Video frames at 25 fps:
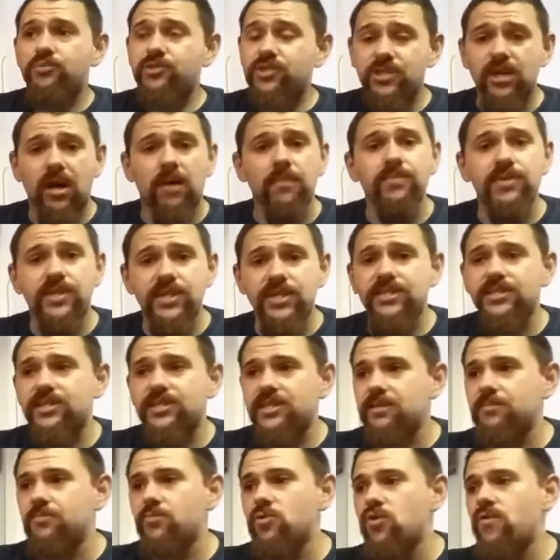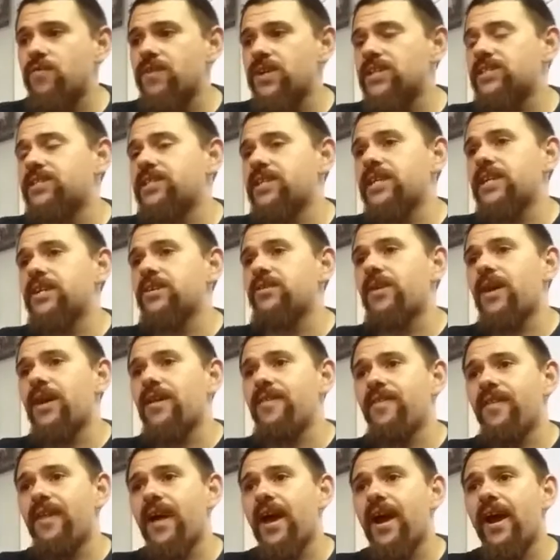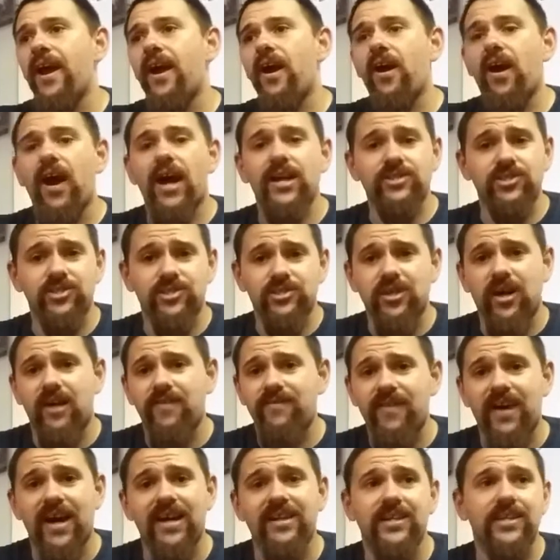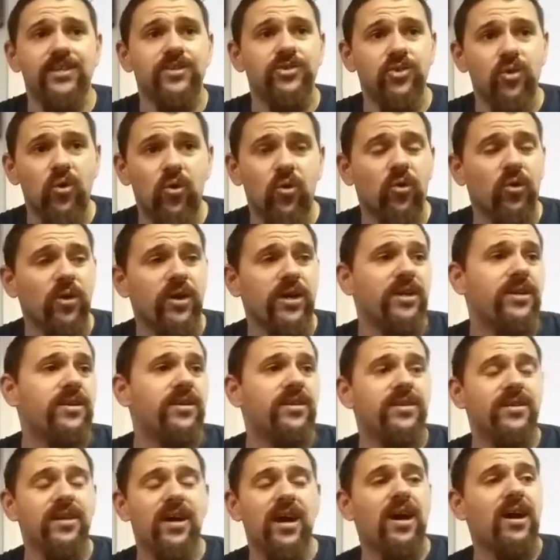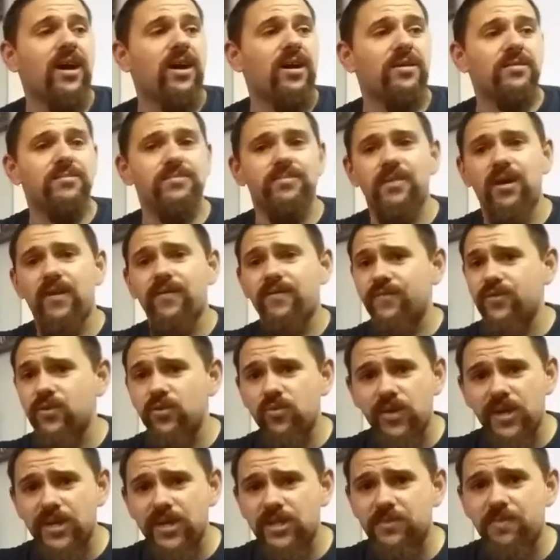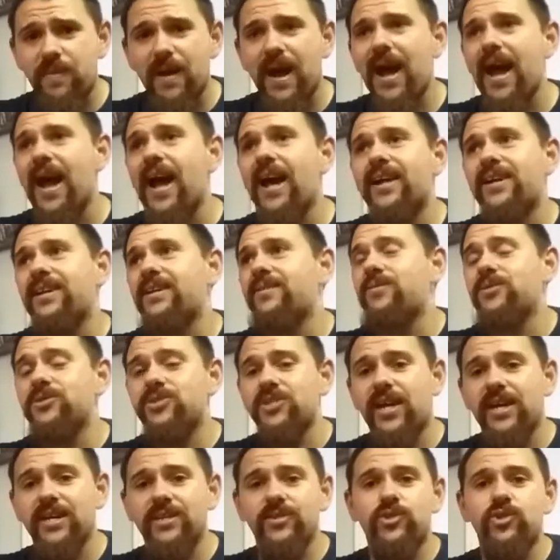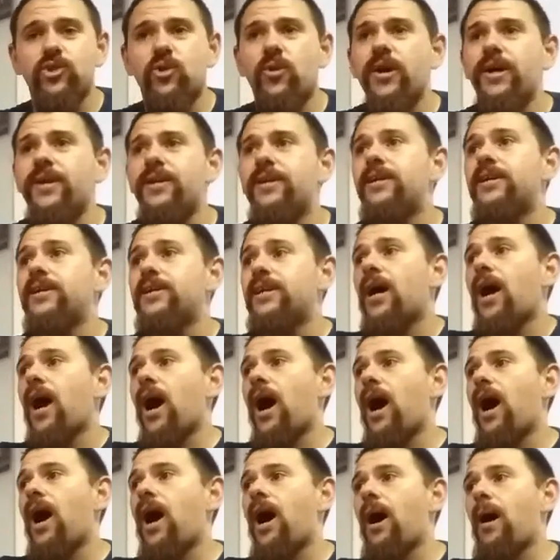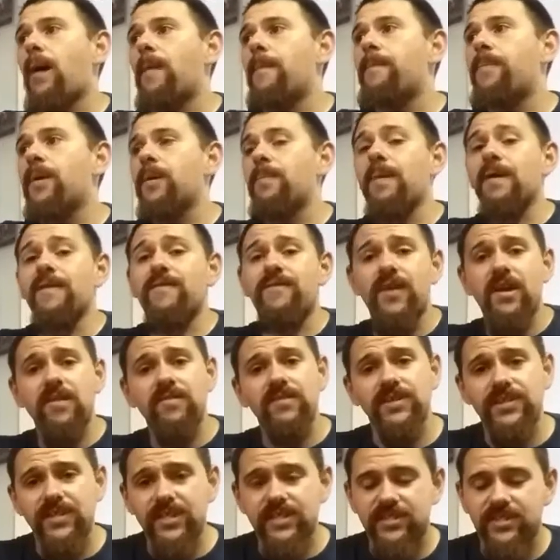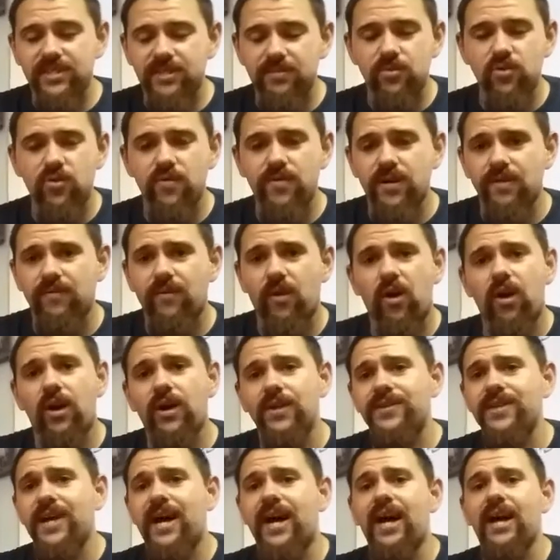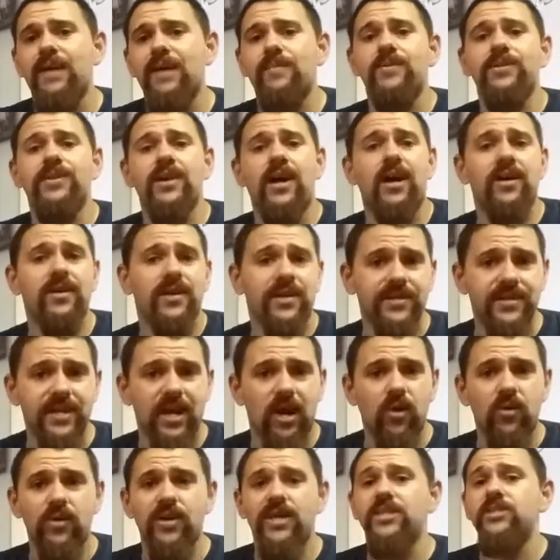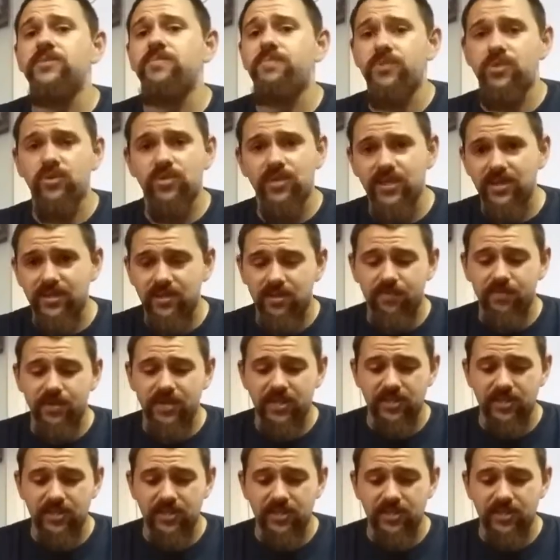some Disney movies here and there. I just saw Finding Dory a few weeks back, which I enjoyed. But my favorite Disney movie of all time, without a doubt, is Beauty and the